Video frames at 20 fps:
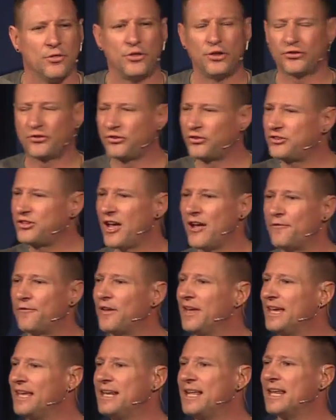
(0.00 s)
the stuff
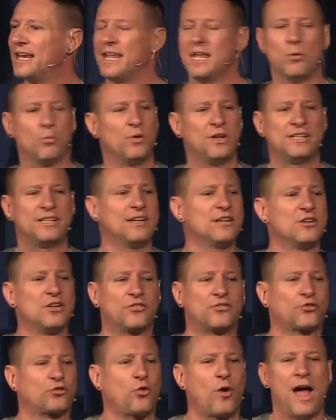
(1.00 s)
in it didn't
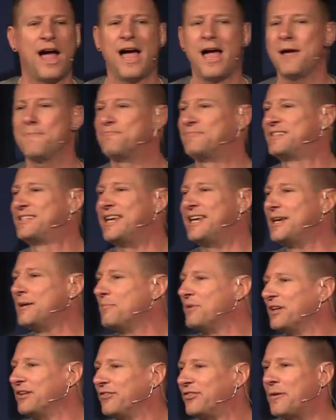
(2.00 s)
describe
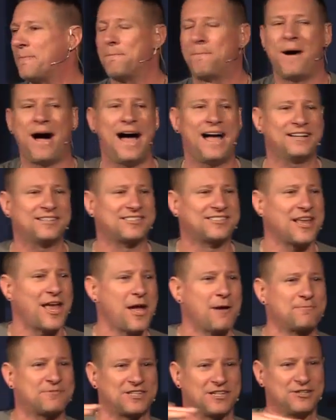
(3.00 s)
demons and
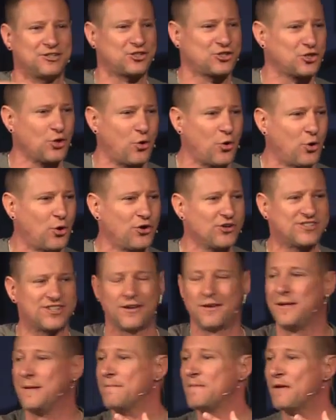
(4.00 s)
biceps and swords
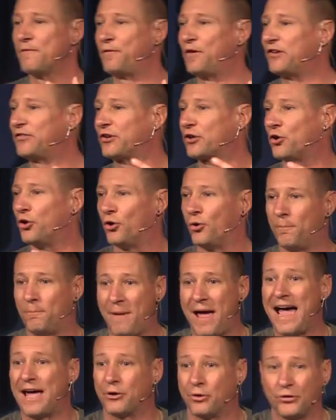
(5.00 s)
and physical
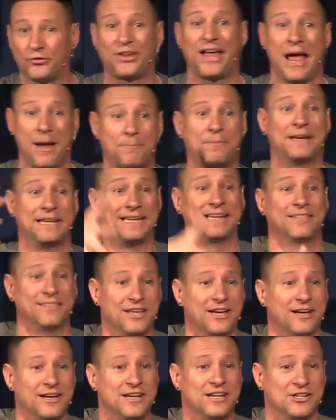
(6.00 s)
battles happening in
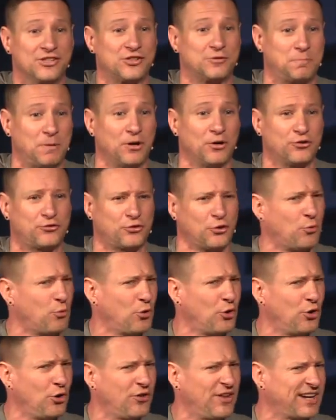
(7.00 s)
the spiritual
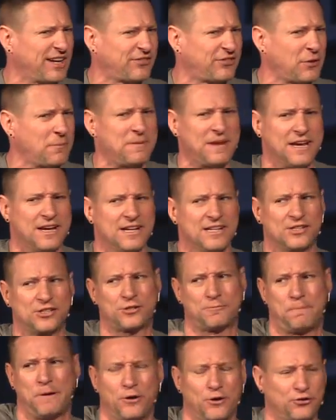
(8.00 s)
world. I guess that would be
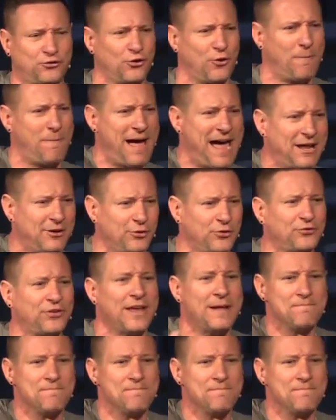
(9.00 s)
spiritual battles